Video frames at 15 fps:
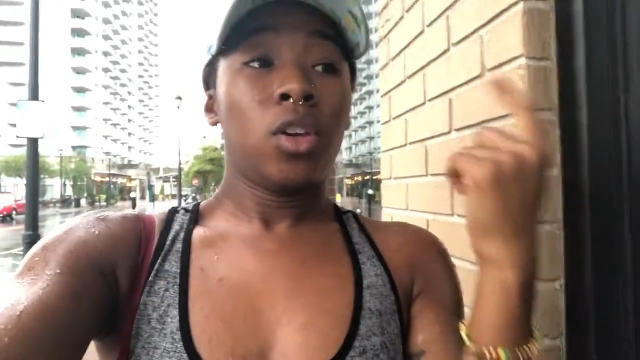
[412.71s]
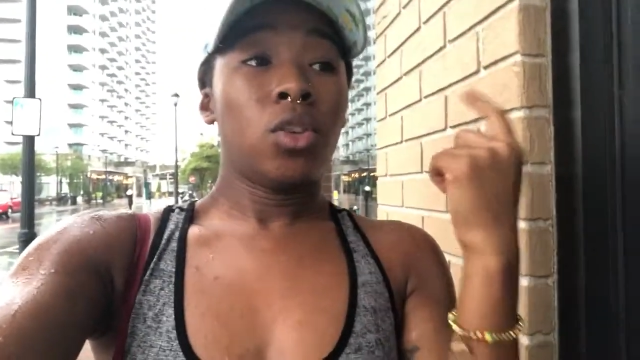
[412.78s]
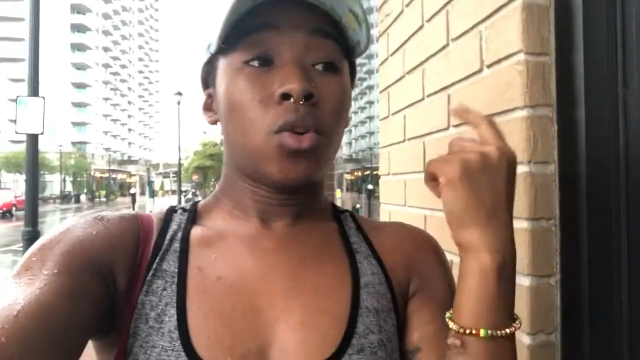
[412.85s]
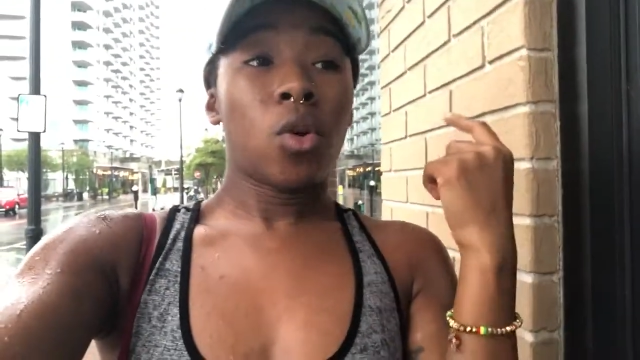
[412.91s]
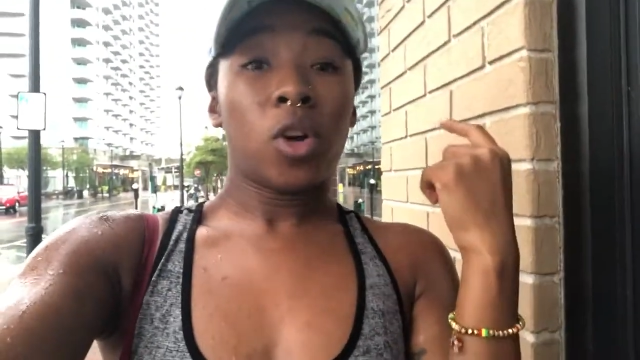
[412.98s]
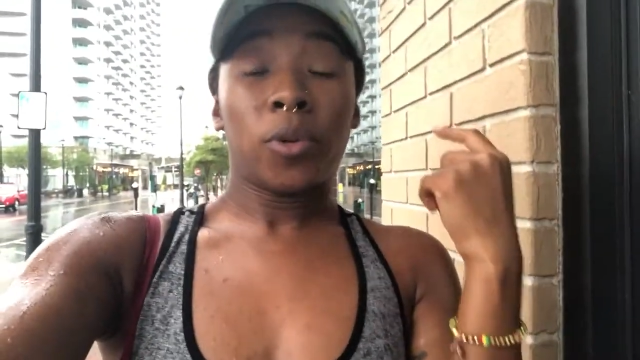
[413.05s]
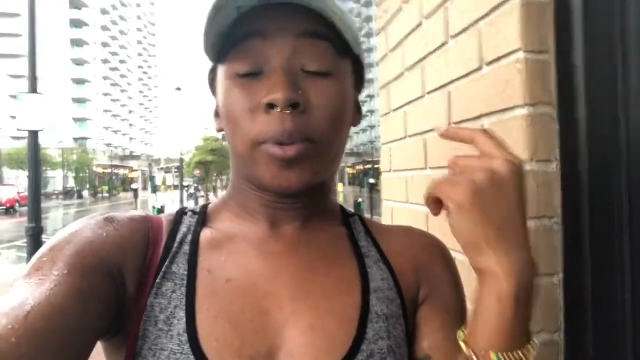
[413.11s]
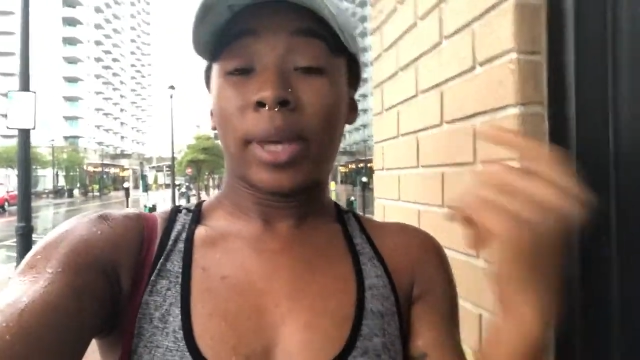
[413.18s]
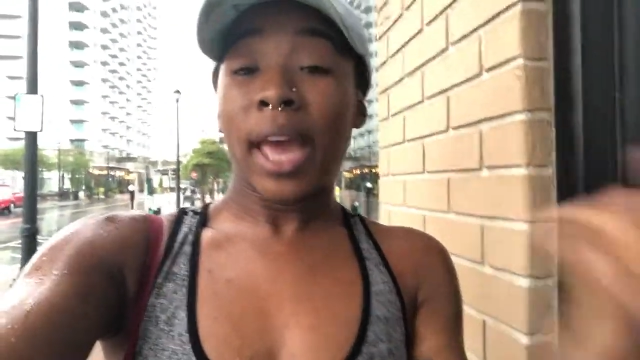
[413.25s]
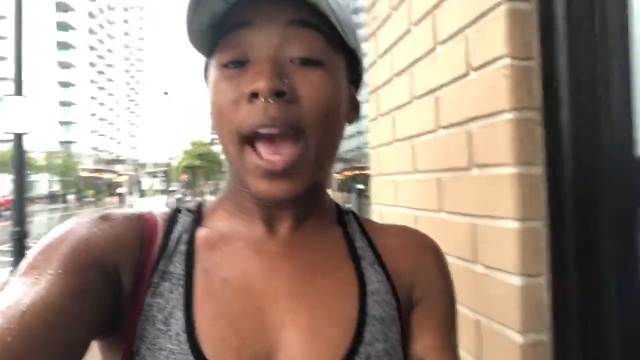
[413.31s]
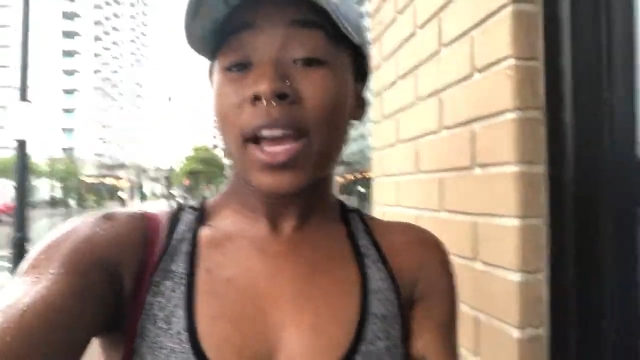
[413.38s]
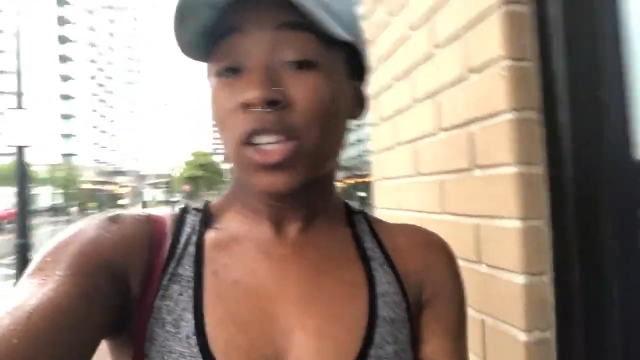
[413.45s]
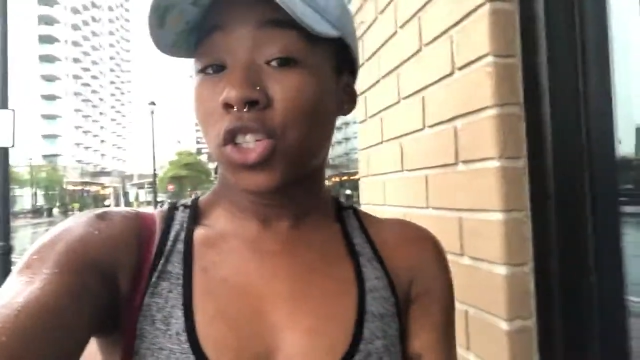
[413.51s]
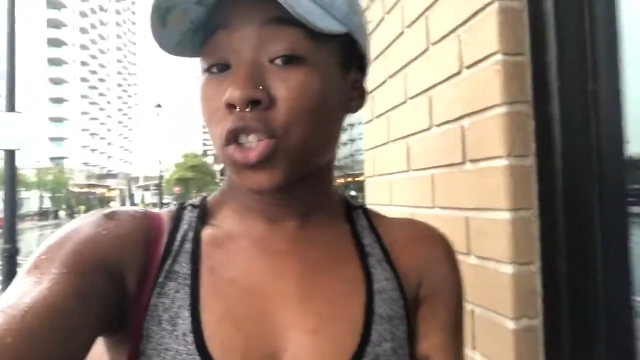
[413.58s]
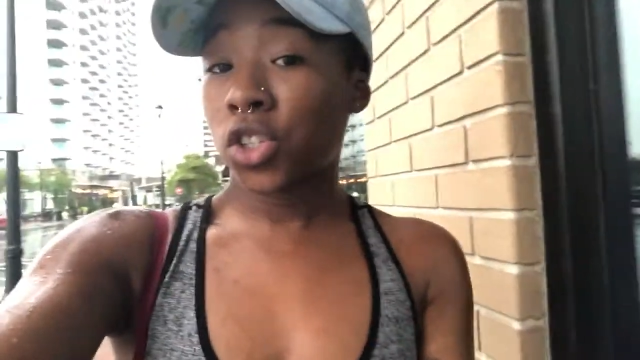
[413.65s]
your
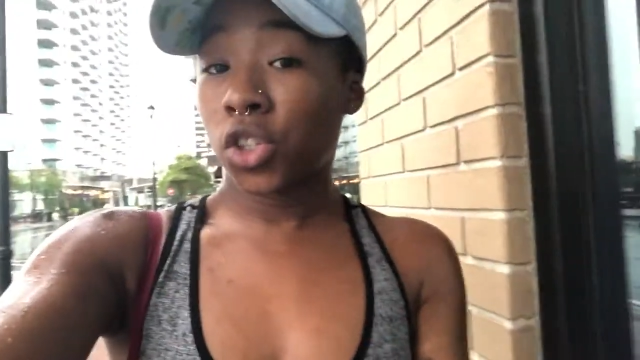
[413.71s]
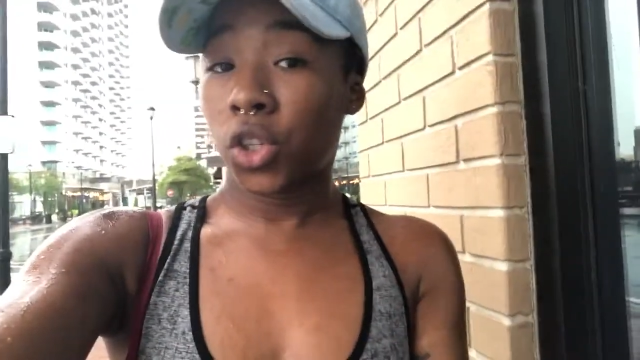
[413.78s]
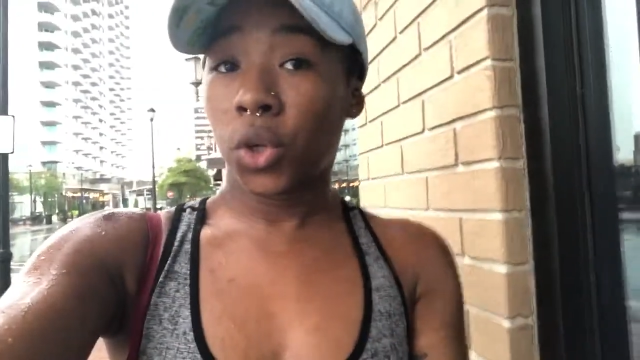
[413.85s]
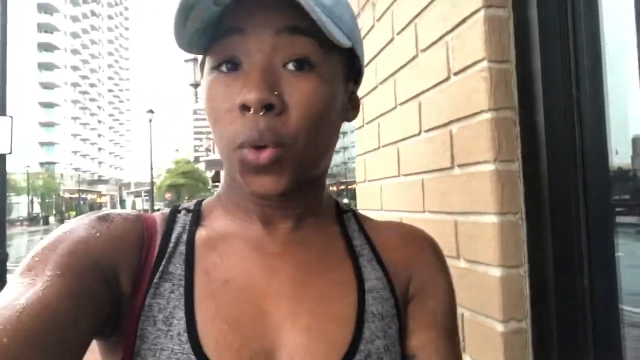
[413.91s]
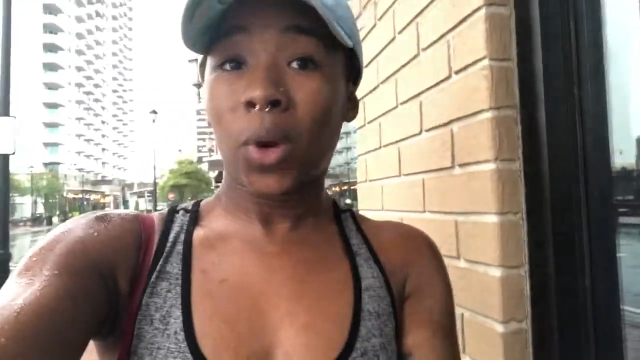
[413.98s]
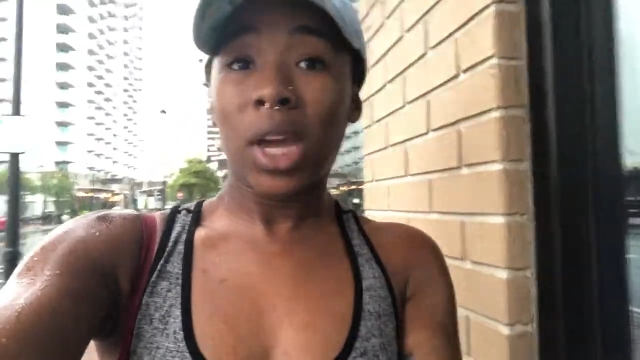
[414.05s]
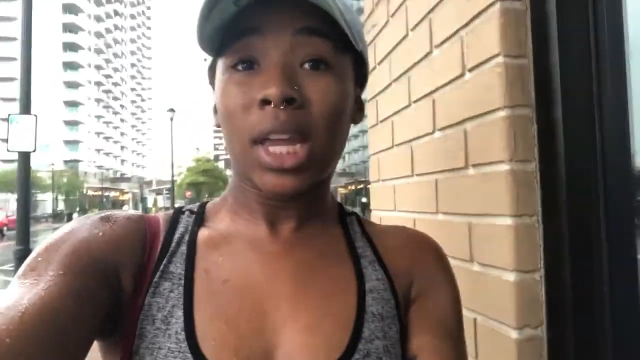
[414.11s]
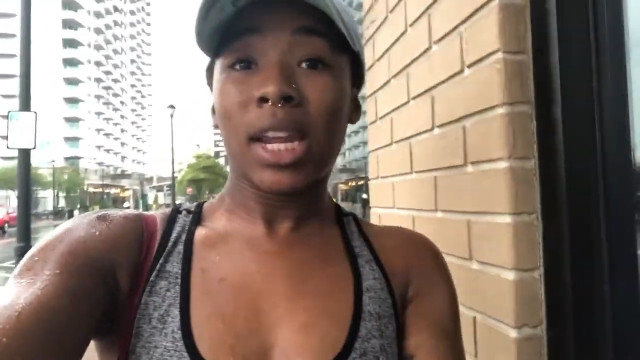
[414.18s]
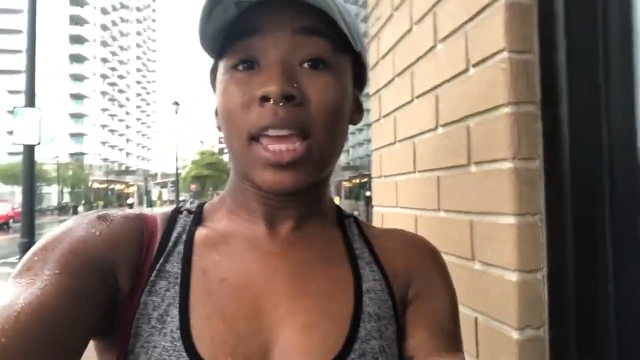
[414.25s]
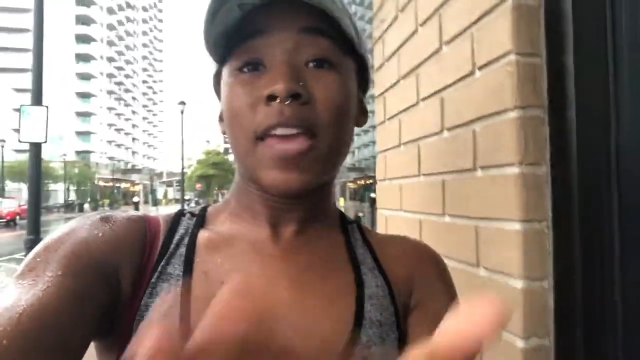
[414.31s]
reactions to it.